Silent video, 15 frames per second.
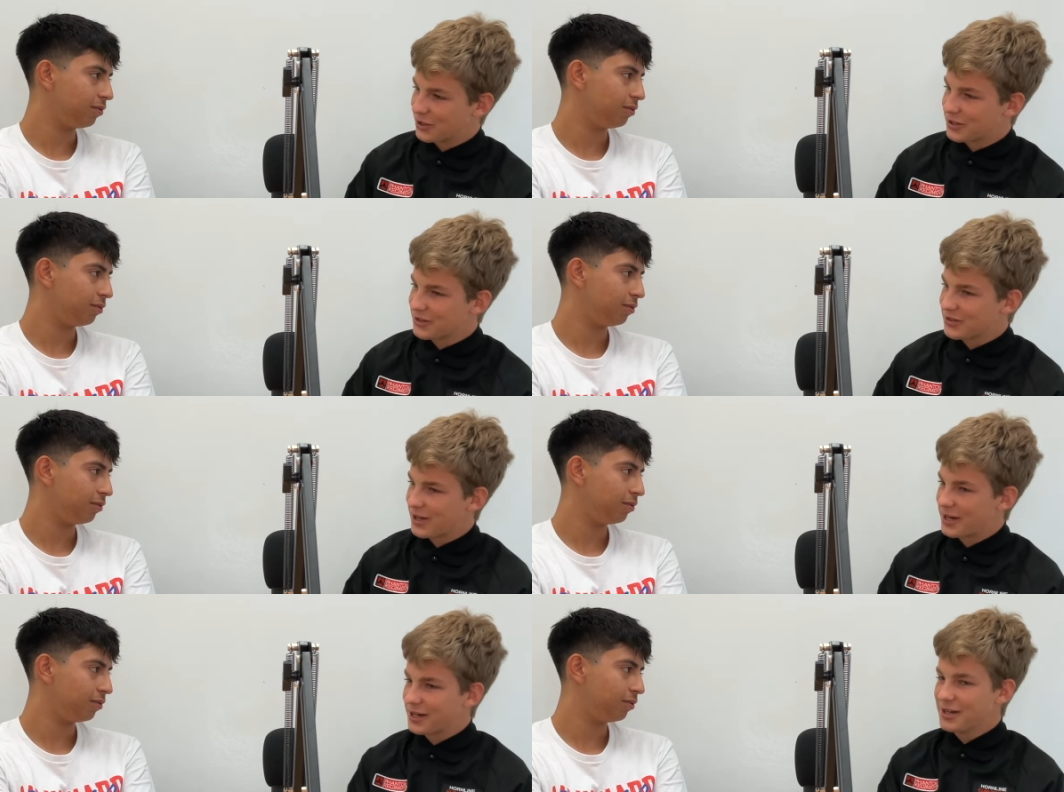Speaker 1: Because,
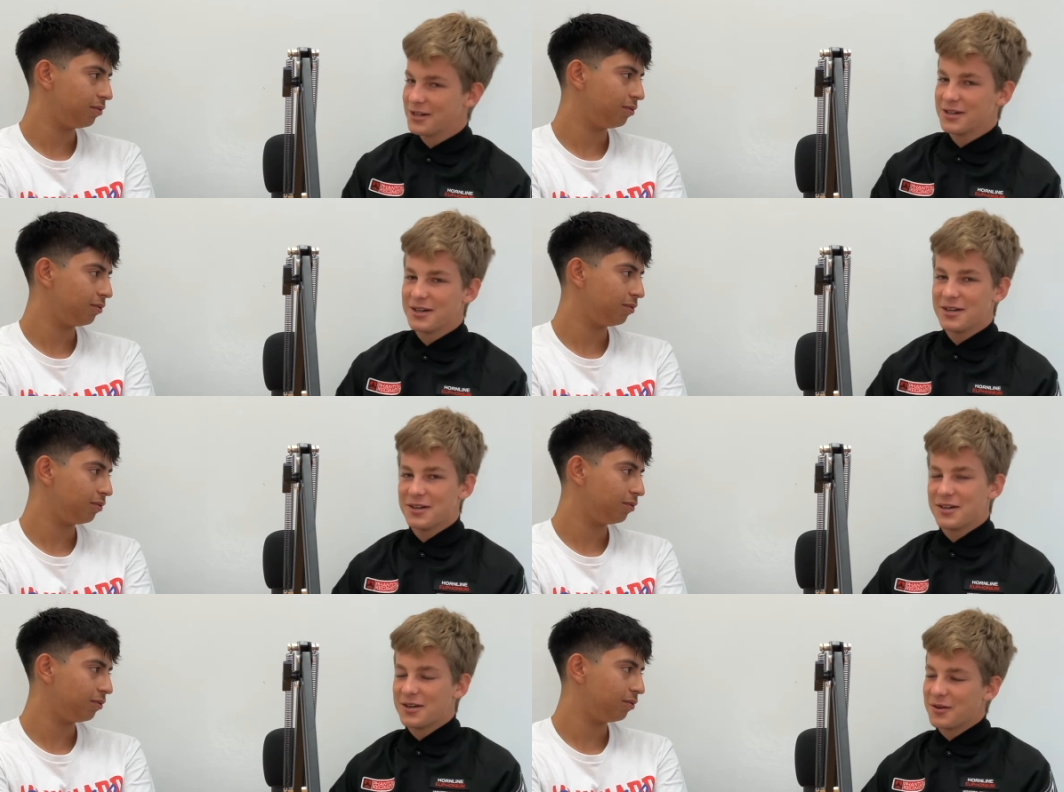like,
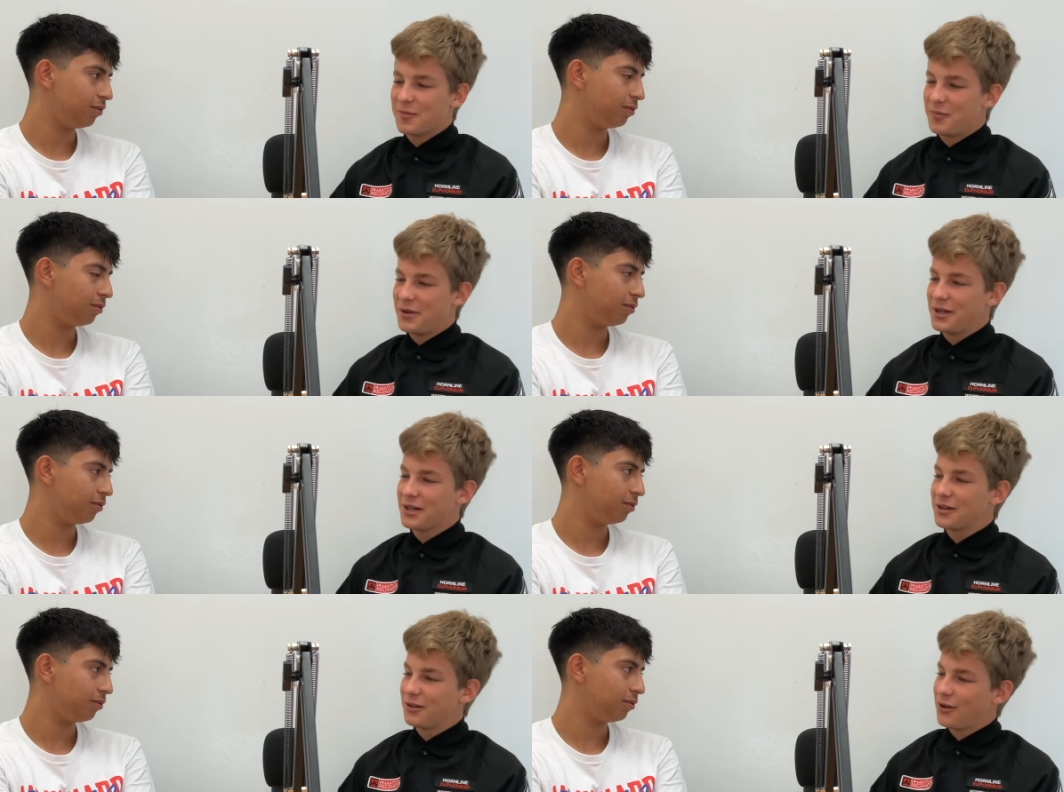
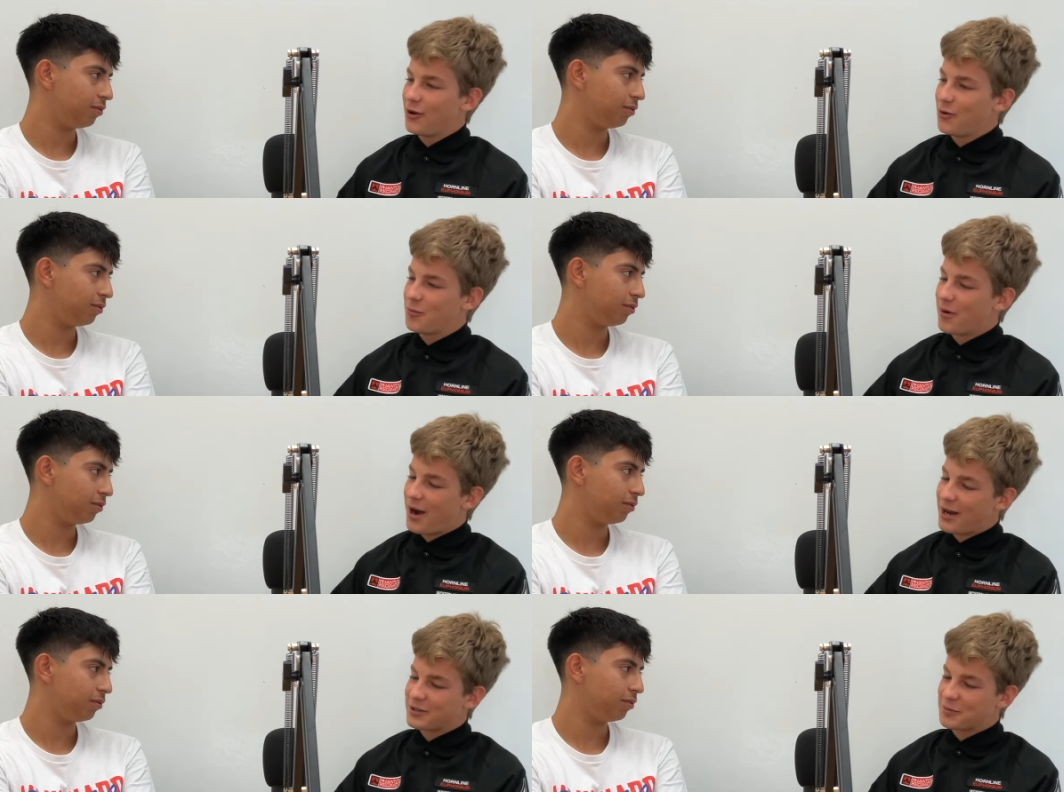being a low
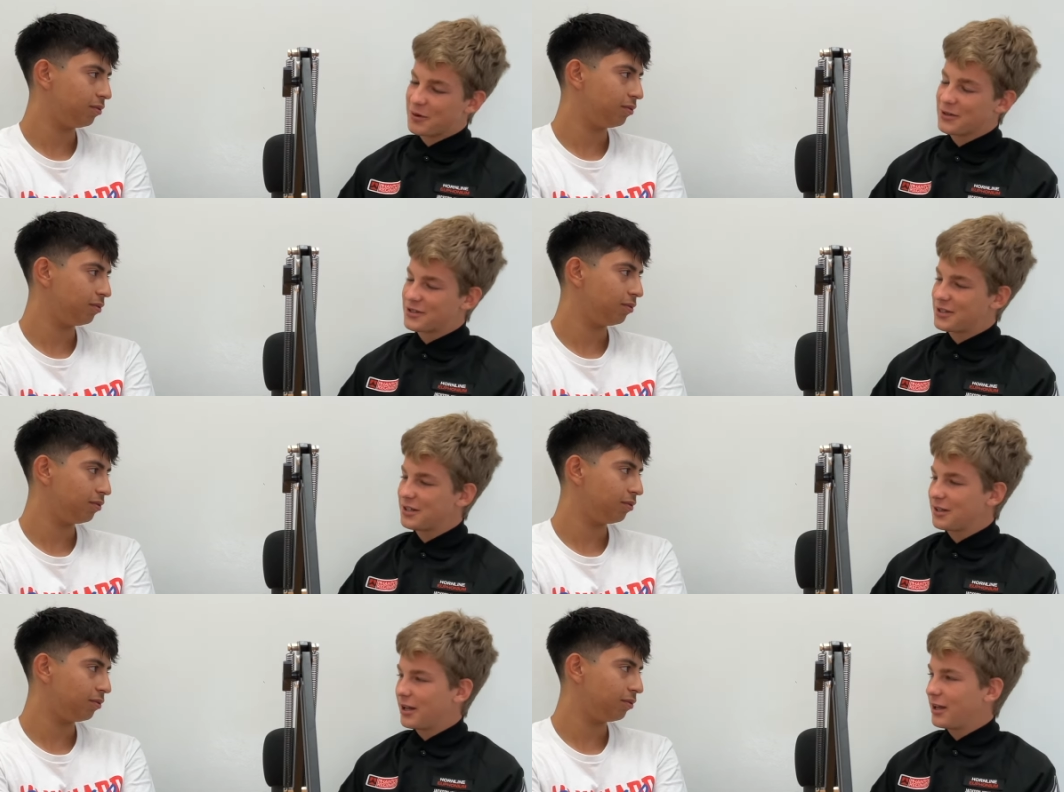brass
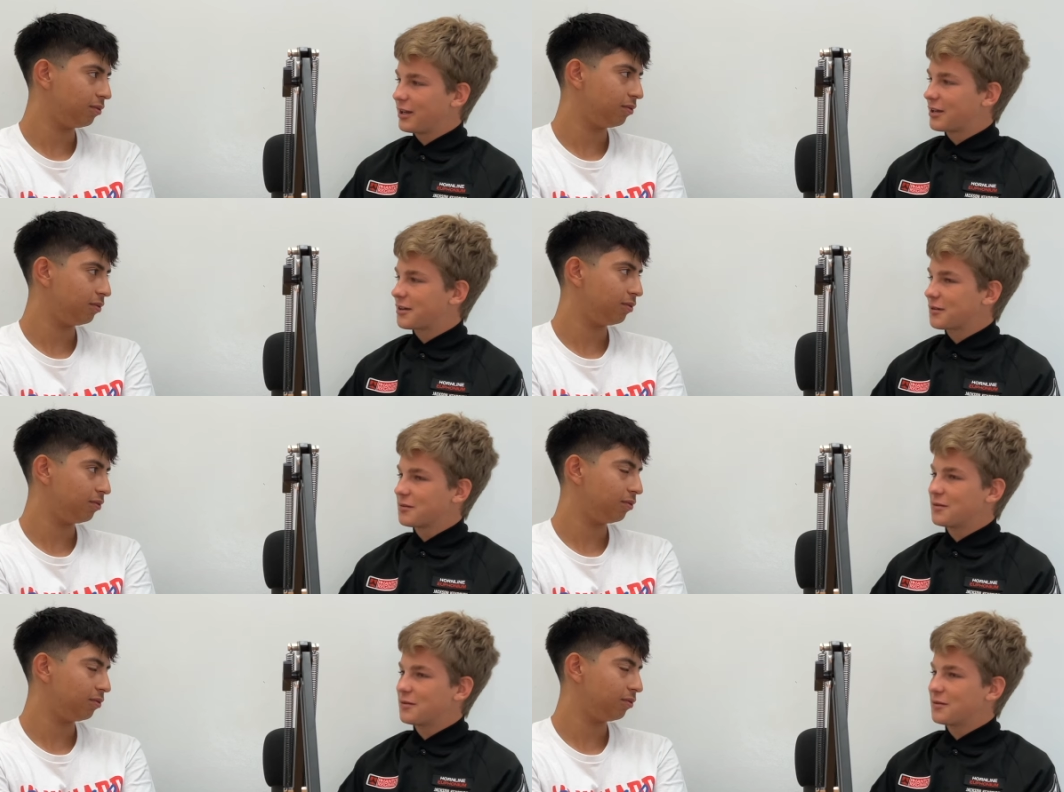person, like,